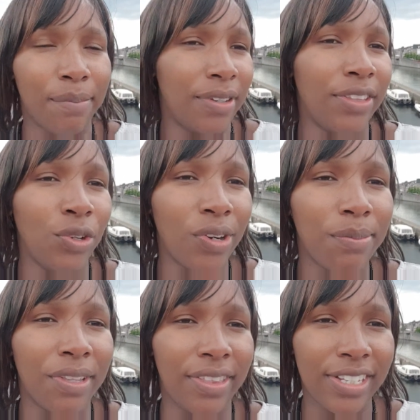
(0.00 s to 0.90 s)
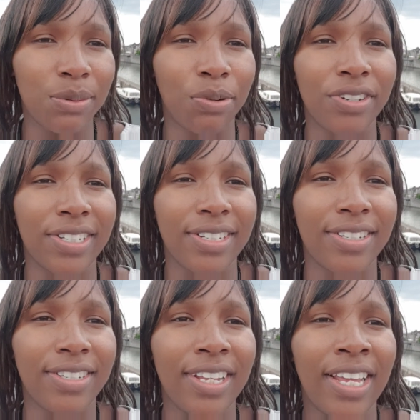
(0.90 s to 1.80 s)
though I'm in this
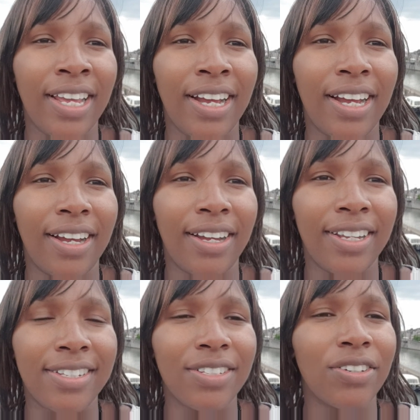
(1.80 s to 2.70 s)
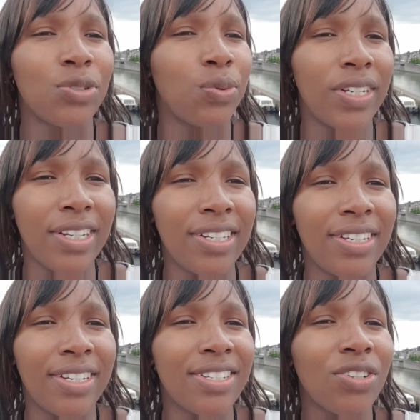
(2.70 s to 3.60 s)
process,
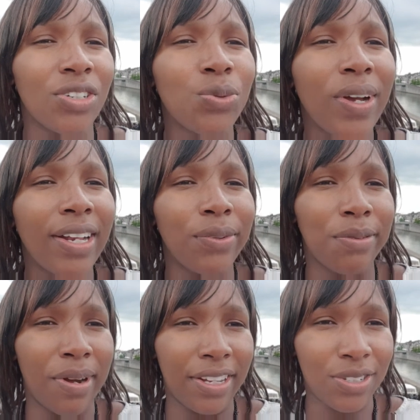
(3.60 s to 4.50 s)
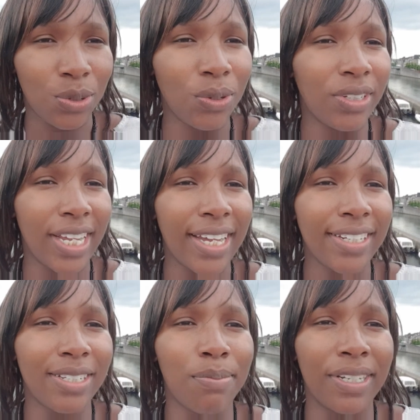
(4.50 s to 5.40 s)
it is not well with my soul
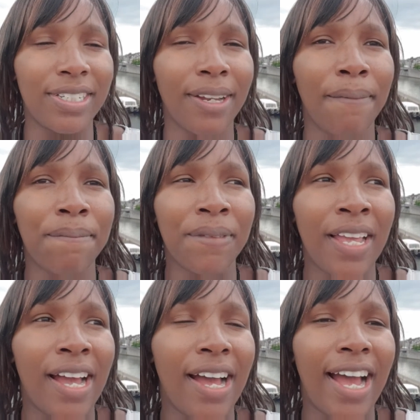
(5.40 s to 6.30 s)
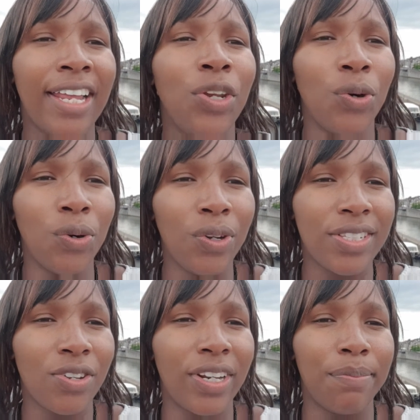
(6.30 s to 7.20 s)
yet, but I know
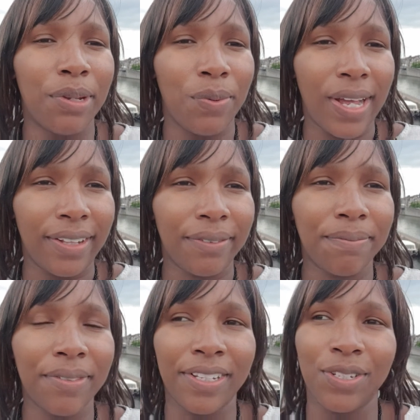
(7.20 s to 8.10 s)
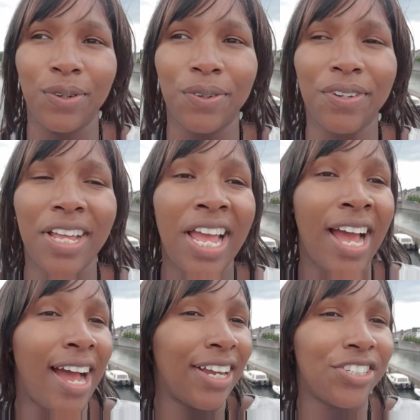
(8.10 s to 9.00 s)
it's gonna be well. So
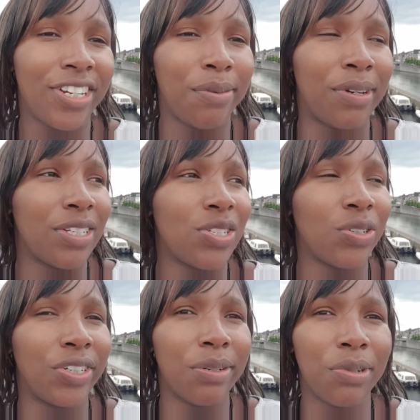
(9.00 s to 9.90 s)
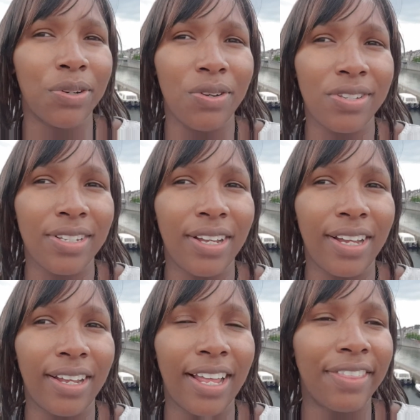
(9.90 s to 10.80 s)
I share my story because
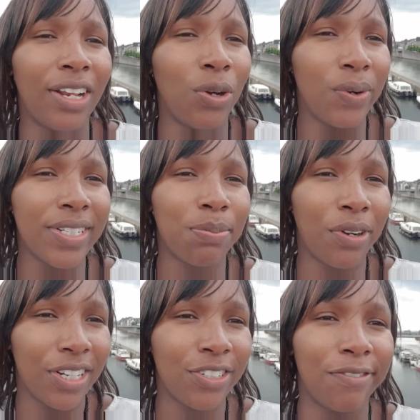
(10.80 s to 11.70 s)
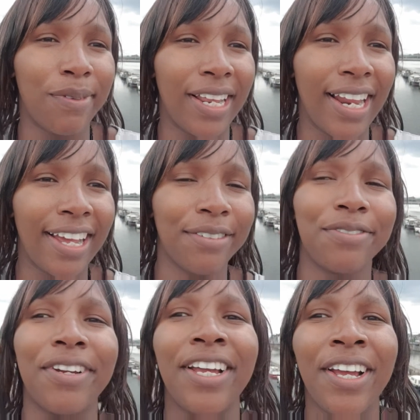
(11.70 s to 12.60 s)
at the lowest point of my life,
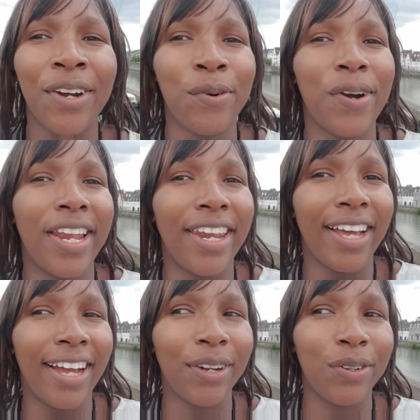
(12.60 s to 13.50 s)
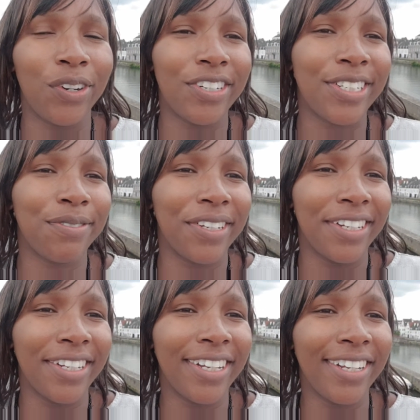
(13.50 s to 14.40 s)
when I could not even